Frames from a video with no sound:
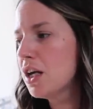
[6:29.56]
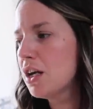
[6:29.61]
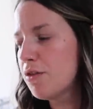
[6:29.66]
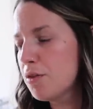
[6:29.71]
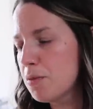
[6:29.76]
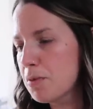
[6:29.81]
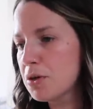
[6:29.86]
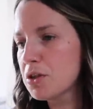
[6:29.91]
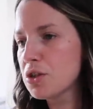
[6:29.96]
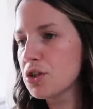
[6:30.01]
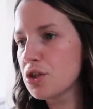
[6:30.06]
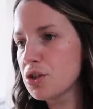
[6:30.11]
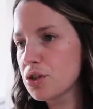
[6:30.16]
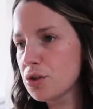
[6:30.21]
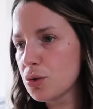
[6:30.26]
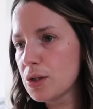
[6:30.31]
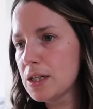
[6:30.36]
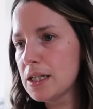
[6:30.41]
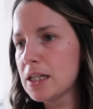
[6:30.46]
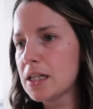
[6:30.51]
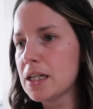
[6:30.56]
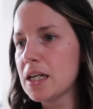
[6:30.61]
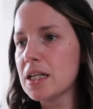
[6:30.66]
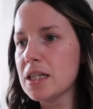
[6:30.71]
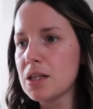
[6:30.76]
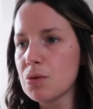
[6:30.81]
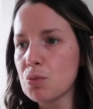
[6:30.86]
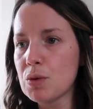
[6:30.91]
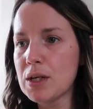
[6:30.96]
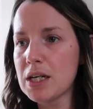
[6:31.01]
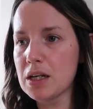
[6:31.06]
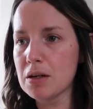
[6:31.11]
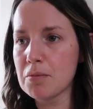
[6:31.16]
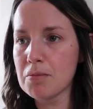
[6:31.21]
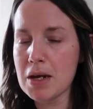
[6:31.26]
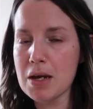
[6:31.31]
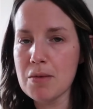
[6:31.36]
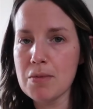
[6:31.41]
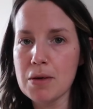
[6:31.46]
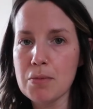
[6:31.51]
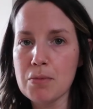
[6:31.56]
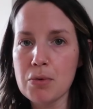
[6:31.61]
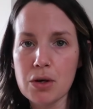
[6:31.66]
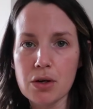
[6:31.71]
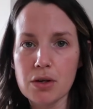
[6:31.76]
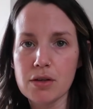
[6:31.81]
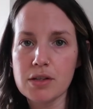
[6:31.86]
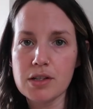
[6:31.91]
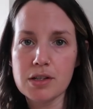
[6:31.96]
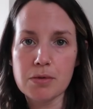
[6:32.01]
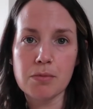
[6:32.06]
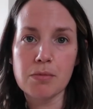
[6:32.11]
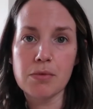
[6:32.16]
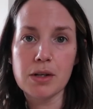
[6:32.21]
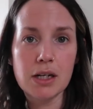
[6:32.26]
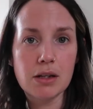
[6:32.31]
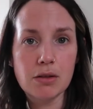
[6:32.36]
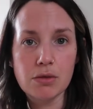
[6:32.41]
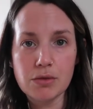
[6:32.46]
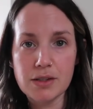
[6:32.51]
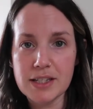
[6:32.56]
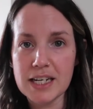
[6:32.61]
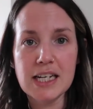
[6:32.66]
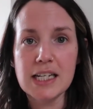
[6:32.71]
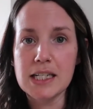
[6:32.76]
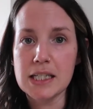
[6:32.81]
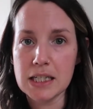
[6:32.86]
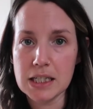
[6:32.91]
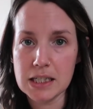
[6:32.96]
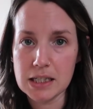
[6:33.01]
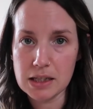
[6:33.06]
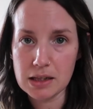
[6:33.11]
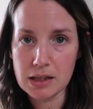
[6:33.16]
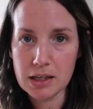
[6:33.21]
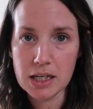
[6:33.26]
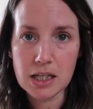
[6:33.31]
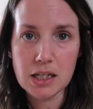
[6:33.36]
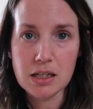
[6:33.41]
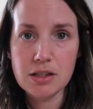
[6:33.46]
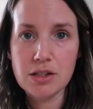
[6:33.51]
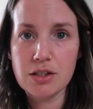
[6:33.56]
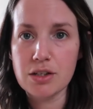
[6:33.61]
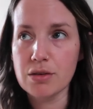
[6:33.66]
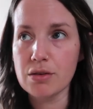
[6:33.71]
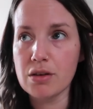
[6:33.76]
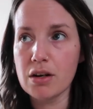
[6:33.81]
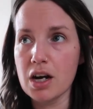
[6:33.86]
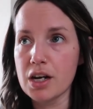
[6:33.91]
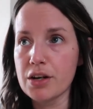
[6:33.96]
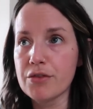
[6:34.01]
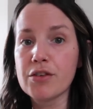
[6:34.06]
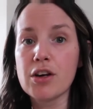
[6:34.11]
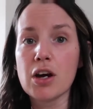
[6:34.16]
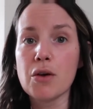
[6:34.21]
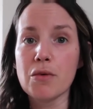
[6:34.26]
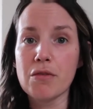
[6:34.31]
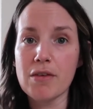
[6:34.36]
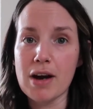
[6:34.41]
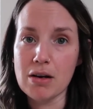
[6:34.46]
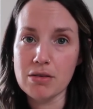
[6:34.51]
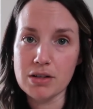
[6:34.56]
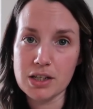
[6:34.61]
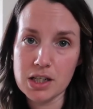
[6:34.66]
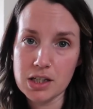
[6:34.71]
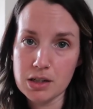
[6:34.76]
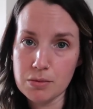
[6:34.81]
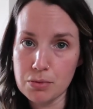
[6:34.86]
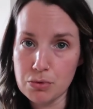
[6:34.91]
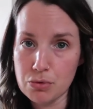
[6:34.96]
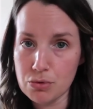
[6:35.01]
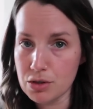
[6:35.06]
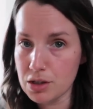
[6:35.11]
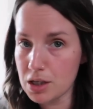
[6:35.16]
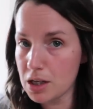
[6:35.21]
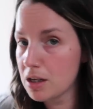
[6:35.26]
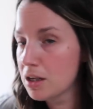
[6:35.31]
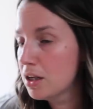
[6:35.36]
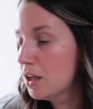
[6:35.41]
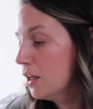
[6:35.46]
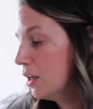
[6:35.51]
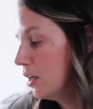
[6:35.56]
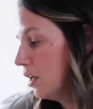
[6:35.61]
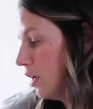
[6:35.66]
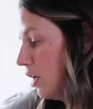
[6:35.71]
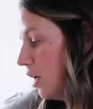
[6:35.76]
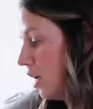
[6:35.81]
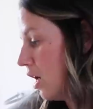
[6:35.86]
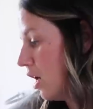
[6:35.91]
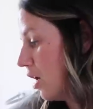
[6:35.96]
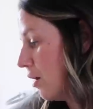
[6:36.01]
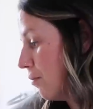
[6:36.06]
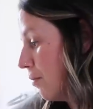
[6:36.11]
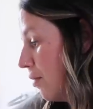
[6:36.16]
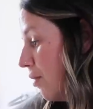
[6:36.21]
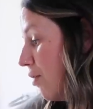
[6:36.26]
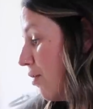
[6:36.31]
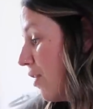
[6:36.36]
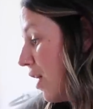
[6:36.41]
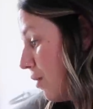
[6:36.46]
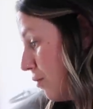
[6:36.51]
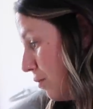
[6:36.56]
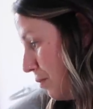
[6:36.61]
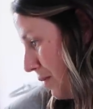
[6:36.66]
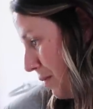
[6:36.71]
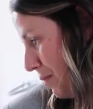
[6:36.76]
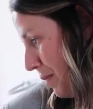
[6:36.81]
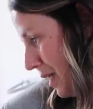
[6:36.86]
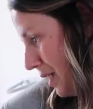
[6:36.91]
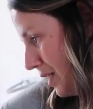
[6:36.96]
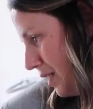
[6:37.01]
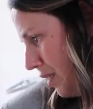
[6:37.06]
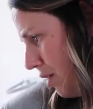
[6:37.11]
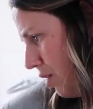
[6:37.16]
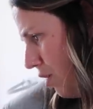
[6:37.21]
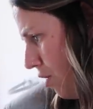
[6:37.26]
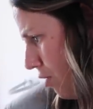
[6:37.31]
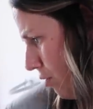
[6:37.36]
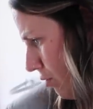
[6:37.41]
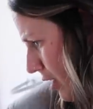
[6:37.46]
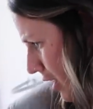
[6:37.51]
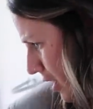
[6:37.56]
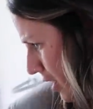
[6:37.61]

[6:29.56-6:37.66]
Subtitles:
if you put just soil in it, and then we can maybe put some little daisies and things to kind of go around it as a border, that would be better. Oh,